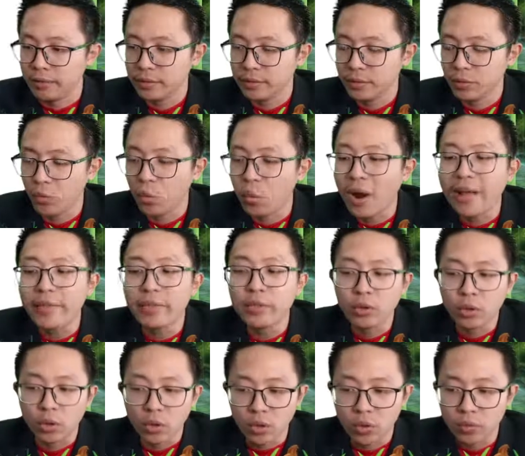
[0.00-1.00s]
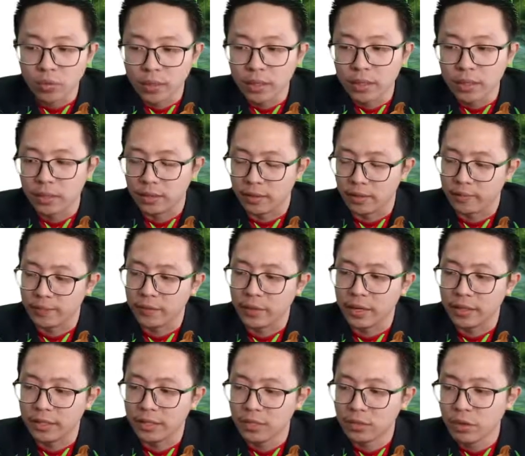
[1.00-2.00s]
1 over
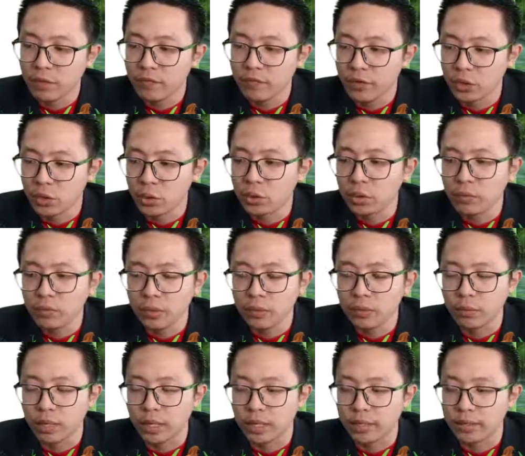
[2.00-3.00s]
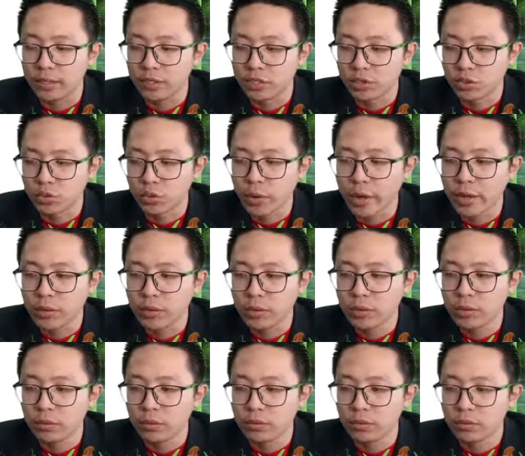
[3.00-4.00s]
this one V2 over V1 is square
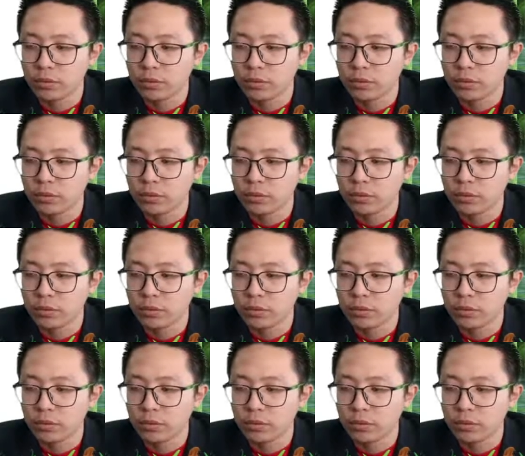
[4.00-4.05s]
root.